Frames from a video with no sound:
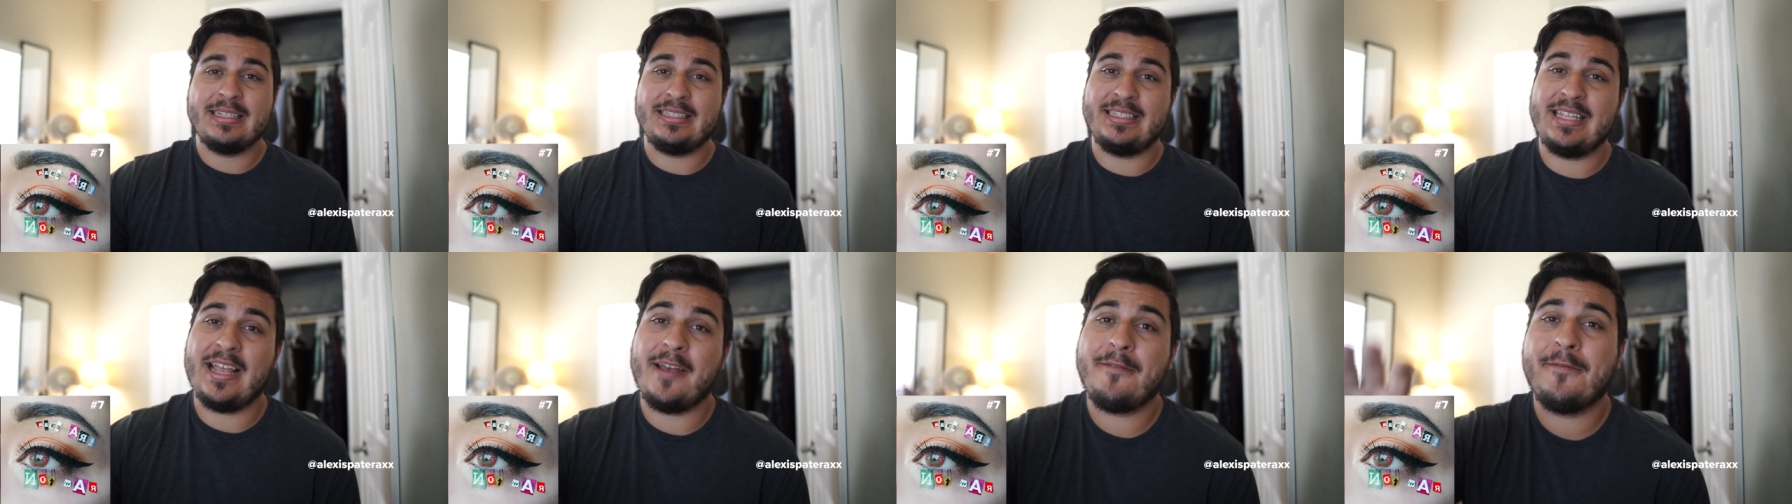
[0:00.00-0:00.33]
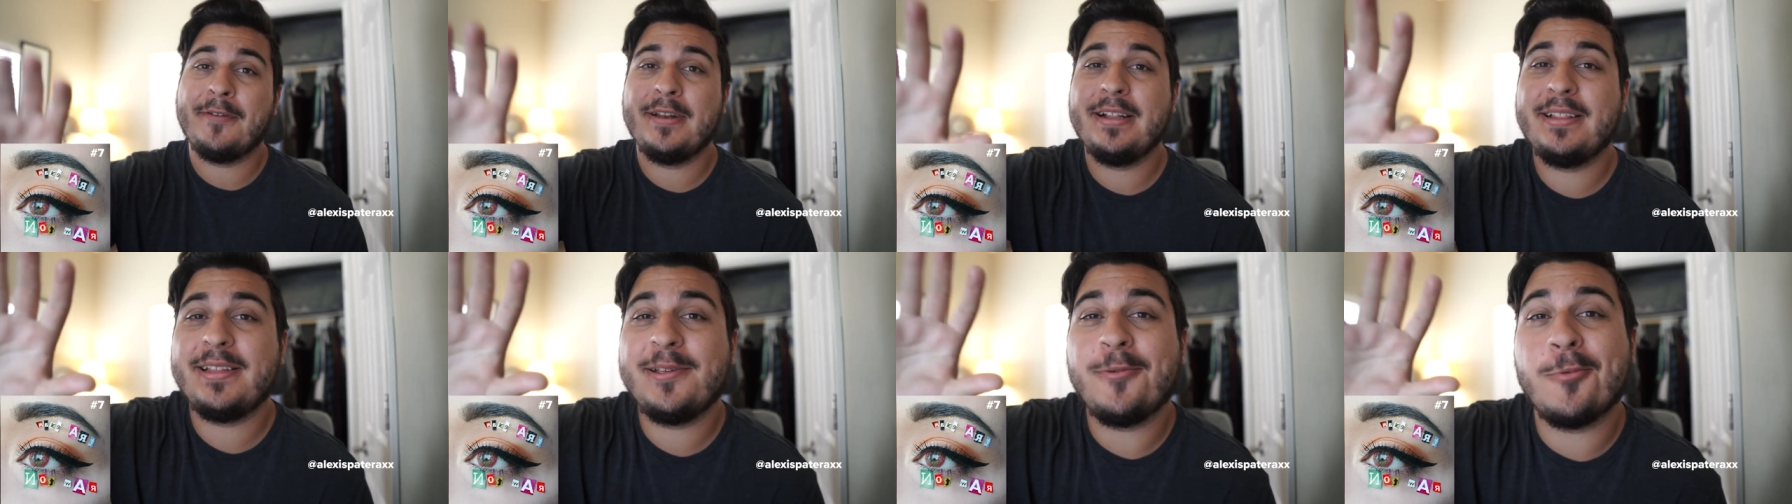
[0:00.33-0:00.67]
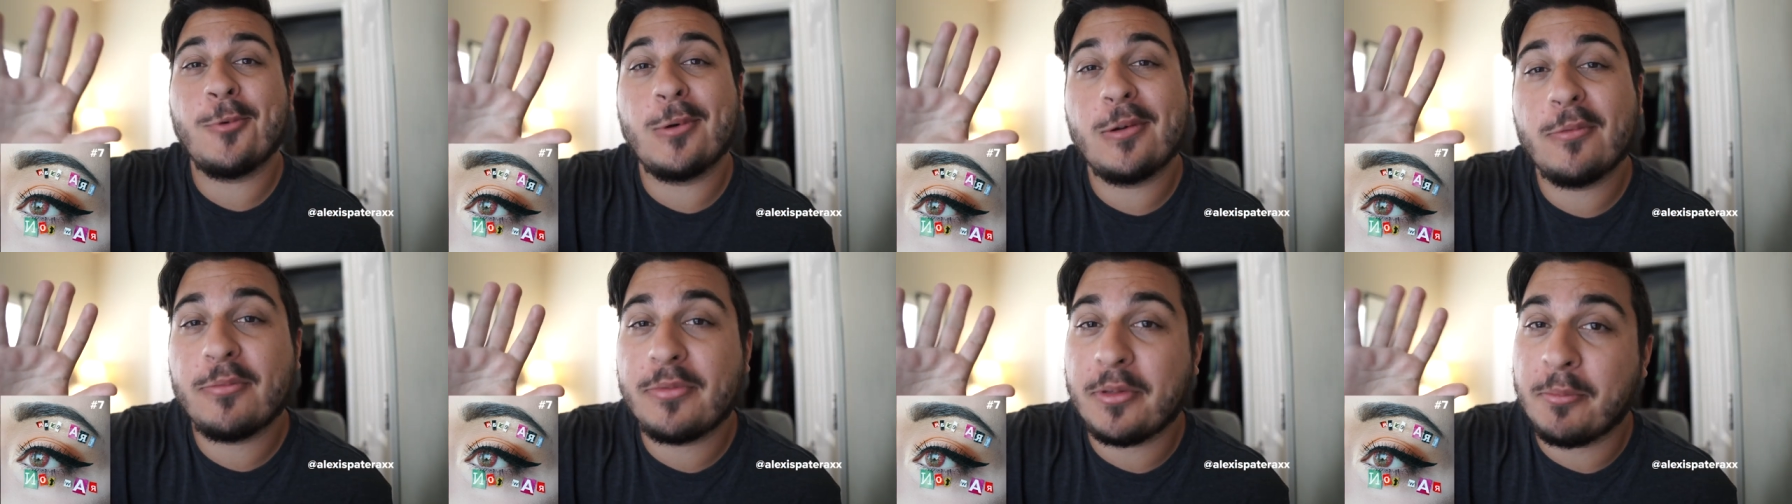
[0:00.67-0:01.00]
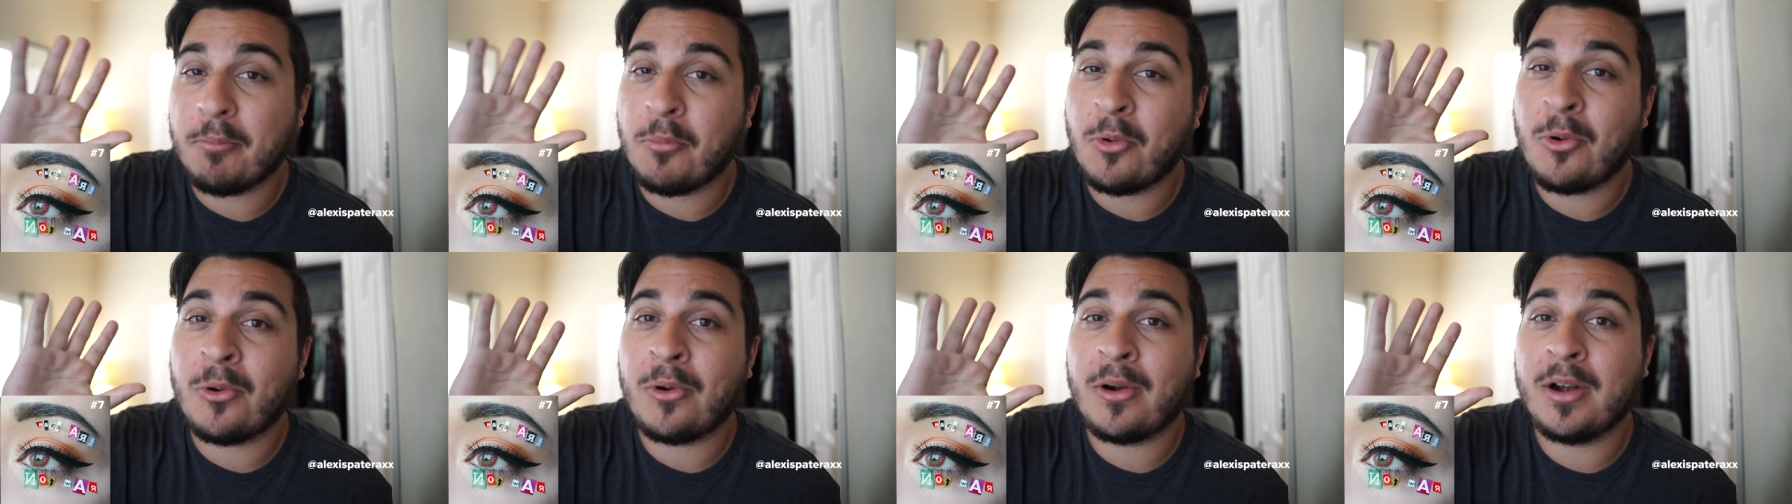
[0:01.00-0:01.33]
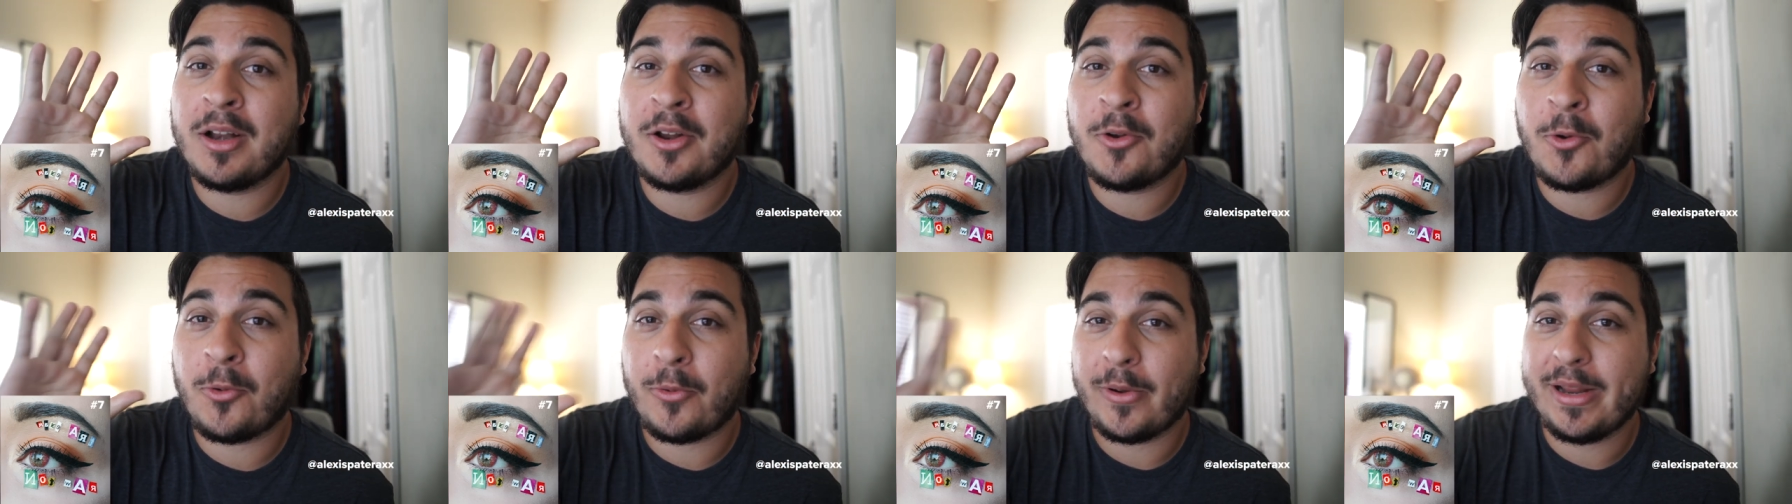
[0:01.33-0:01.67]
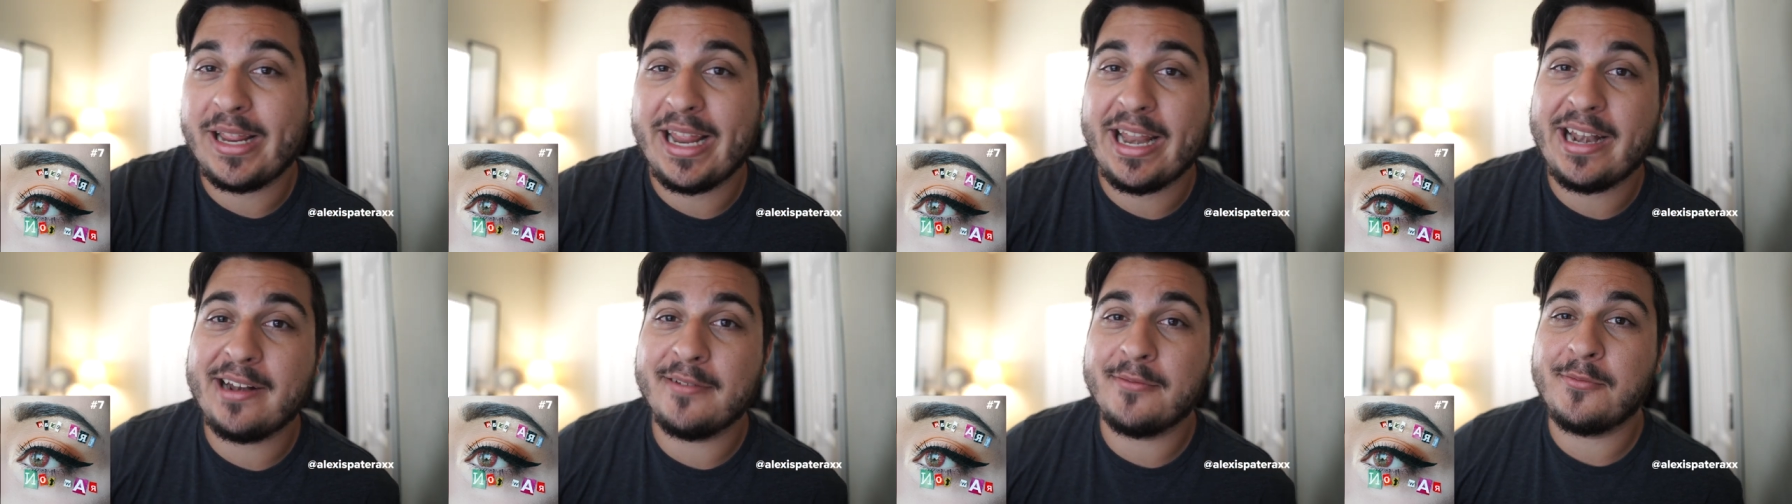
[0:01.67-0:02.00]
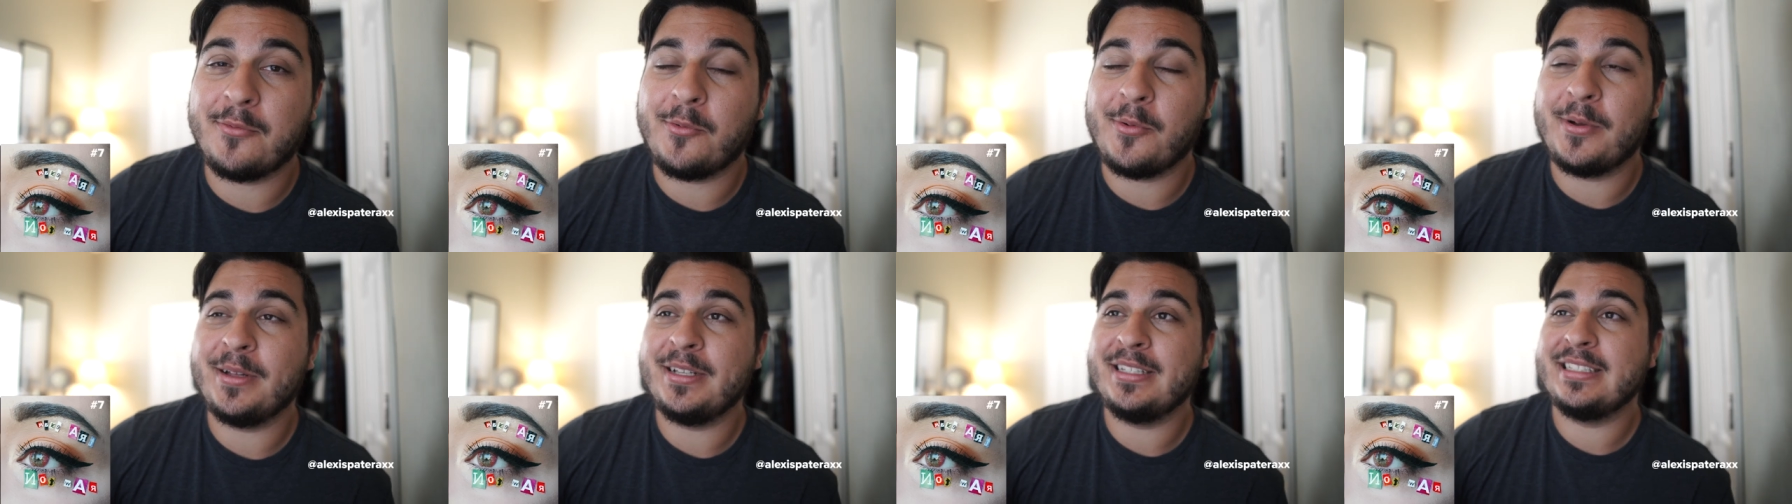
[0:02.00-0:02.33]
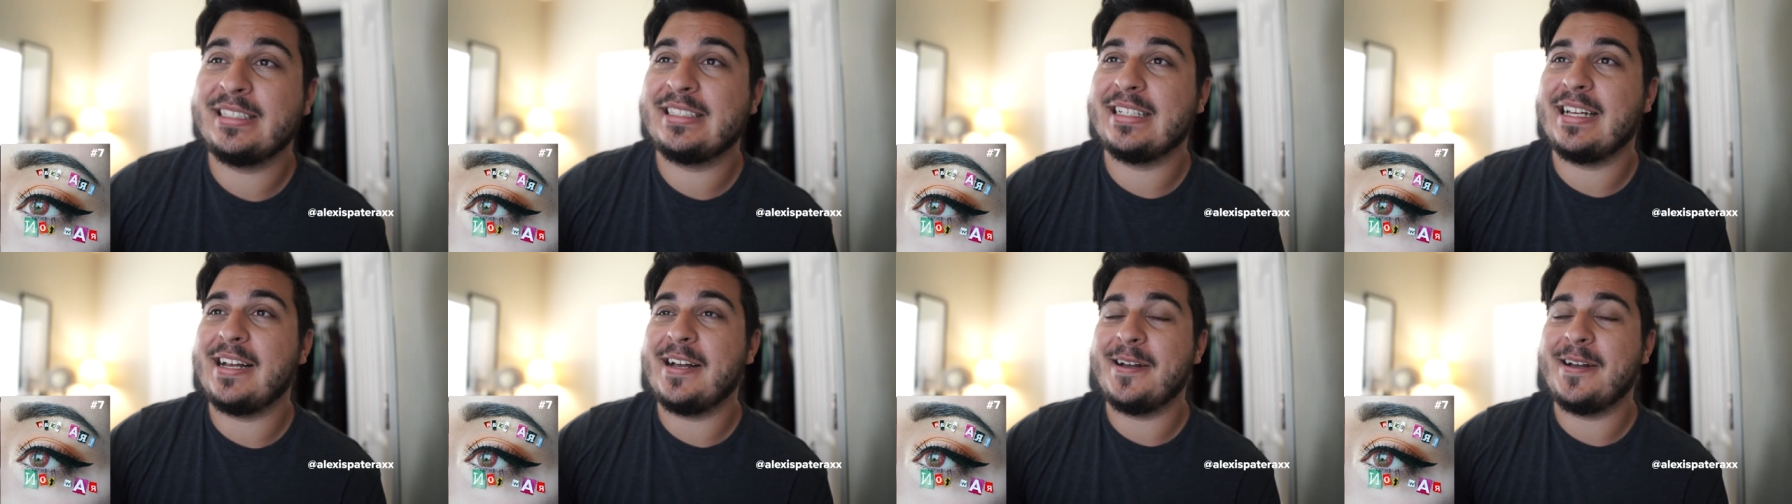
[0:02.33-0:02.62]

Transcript: Definitely one of the more creative ones.